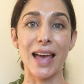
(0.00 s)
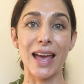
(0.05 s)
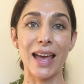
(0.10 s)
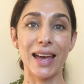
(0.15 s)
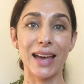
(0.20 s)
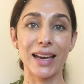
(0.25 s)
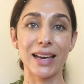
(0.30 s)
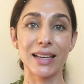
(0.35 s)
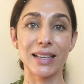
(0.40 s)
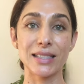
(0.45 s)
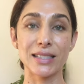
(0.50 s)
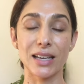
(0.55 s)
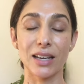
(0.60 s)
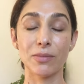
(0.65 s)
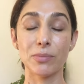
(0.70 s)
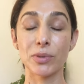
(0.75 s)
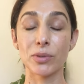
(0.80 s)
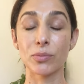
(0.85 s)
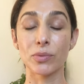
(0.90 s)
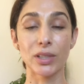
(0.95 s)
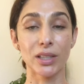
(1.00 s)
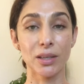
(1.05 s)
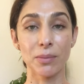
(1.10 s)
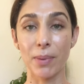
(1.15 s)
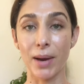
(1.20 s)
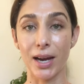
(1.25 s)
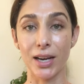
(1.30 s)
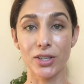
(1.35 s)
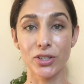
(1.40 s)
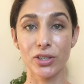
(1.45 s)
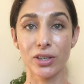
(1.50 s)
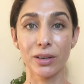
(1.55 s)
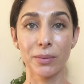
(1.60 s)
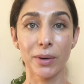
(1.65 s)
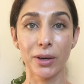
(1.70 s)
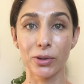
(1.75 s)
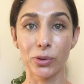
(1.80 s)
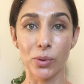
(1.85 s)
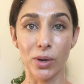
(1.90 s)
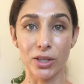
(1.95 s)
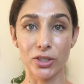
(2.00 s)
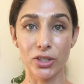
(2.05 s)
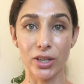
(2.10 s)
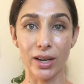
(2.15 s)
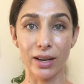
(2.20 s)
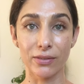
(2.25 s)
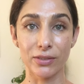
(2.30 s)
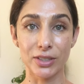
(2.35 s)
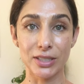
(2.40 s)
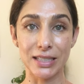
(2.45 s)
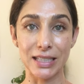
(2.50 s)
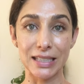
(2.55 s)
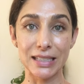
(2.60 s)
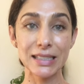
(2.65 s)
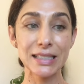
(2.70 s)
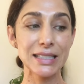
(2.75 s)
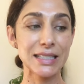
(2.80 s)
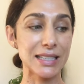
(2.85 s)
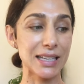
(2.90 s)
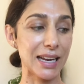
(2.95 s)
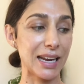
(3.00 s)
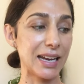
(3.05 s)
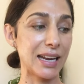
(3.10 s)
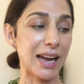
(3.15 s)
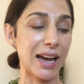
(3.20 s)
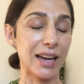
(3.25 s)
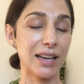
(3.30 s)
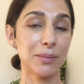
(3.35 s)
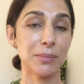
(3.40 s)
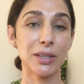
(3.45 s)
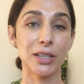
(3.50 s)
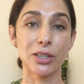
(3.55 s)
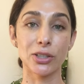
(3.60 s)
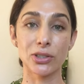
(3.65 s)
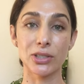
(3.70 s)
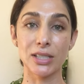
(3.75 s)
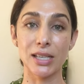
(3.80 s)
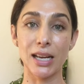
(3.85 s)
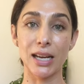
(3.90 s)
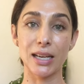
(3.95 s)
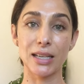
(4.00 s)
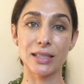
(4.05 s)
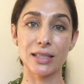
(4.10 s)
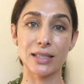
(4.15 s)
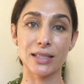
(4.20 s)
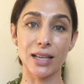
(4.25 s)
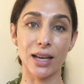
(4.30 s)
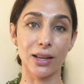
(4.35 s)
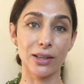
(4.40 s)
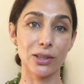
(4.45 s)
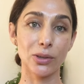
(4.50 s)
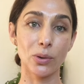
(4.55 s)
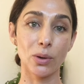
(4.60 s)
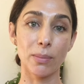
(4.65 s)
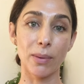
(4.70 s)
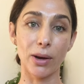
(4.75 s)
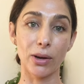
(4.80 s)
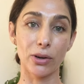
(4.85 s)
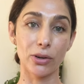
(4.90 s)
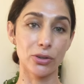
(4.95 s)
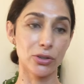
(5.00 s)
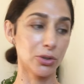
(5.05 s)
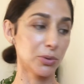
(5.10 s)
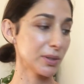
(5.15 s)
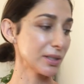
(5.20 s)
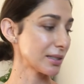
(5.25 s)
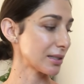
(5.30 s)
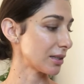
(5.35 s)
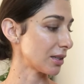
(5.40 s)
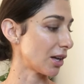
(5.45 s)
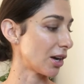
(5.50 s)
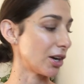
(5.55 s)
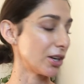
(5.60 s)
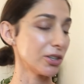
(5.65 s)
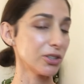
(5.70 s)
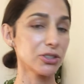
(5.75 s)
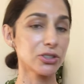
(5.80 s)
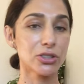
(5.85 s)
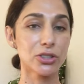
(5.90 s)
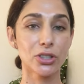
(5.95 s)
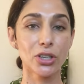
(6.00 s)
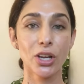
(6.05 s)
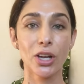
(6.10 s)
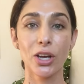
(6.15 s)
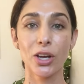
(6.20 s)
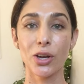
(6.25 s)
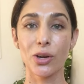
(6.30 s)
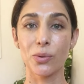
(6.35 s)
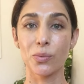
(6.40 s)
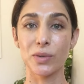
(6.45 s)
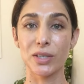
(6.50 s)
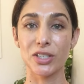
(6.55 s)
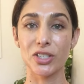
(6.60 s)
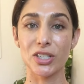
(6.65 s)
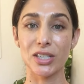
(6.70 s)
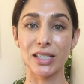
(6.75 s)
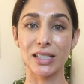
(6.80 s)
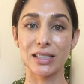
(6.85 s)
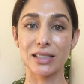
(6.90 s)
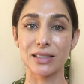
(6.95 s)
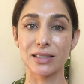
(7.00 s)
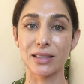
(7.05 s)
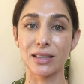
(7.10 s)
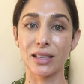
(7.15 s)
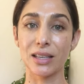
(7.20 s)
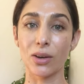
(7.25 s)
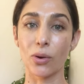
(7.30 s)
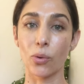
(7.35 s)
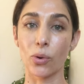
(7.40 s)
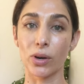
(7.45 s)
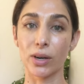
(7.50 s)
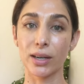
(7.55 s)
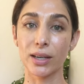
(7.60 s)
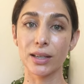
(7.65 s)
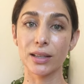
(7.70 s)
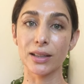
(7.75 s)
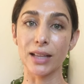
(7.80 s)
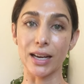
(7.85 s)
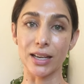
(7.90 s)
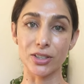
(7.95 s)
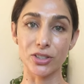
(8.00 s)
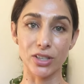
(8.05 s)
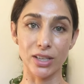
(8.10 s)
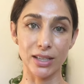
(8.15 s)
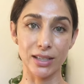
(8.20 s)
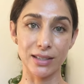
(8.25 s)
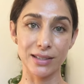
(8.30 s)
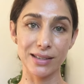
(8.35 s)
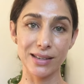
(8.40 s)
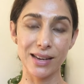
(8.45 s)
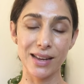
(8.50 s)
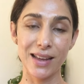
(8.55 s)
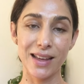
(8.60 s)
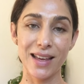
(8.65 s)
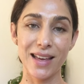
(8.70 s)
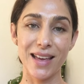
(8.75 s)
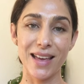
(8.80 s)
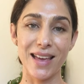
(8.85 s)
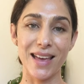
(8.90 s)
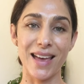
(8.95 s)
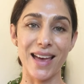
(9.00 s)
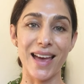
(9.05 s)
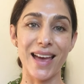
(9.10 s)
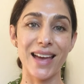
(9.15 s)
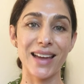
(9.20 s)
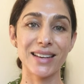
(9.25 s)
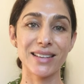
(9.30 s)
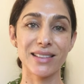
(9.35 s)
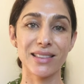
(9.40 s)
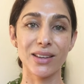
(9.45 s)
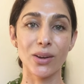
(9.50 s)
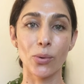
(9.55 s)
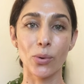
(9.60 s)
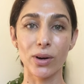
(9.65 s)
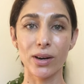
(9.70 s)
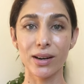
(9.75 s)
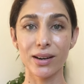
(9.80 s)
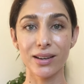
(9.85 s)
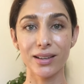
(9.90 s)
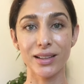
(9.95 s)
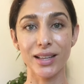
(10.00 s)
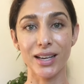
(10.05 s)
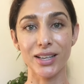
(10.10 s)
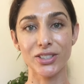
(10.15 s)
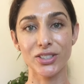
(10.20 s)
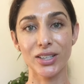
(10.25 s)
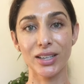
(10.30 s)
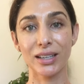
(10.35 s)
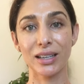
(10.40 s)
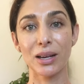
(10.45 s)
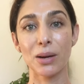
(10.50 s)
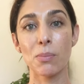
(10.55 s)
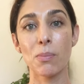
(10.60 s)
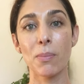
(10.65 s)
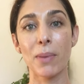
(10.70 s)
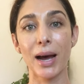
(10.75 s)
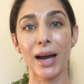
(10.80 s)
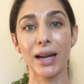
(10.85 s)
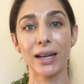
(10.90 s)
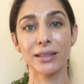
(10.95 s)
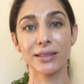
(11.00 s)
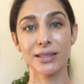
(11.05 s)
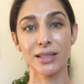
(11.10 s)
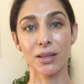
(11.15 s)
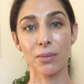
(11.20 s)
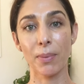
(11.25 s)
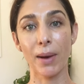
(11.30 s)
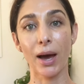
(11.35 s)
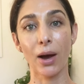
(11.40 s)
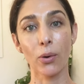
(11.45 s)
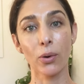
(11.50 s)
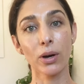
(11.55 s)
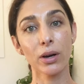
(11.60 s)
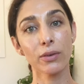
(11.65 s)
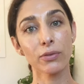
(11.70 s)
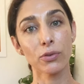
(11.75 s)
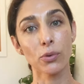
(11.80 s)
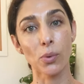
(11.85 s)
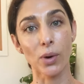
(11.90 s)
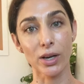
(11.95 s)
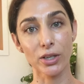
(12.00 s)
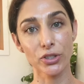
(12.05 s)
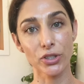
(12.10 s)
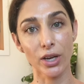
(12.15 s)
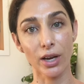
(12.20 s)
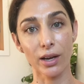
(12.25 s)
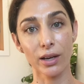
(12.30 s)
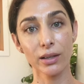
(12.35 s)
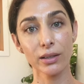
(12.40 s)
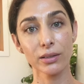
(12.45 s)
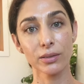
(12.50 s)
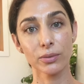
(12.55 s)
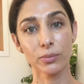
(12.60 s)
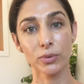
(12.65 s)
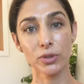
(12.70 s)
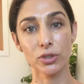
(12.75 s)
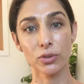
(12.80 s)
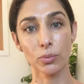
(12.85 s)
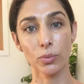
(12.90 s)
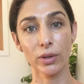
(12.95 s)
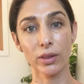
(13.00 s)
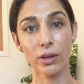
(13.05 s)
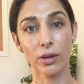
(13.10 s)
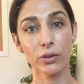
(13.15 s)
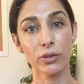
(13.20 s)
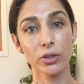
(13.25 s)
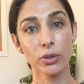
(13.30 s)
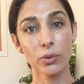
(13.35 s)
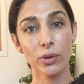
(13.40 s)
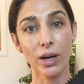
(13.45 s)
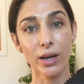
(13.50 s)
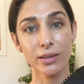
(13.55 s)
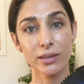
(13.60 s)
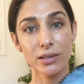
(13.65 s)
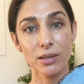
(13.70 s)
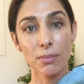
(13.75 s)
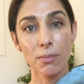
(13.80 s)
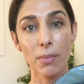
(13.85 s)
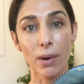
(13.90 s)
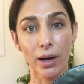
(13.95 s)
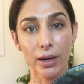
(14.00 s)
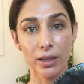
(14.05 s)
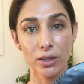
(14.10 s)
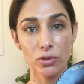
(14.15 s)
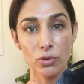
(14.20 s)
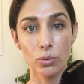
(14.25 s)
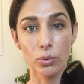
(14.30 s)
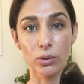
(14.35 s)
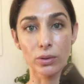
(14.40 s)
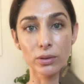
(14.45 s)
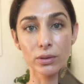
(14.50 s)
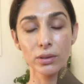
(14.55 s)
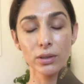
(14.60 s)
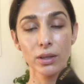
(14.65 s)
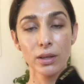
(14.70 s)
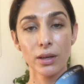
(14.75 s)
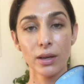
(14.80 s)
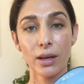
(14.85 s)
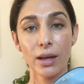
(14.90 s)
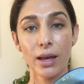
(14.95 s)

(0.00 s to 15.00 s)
and I've been really passionate about gua sha ever since, and I am here today to tell you about our newest launch, which is the Aura Collection. And the Aura Collection combines the power of gua sha with our new custom body tool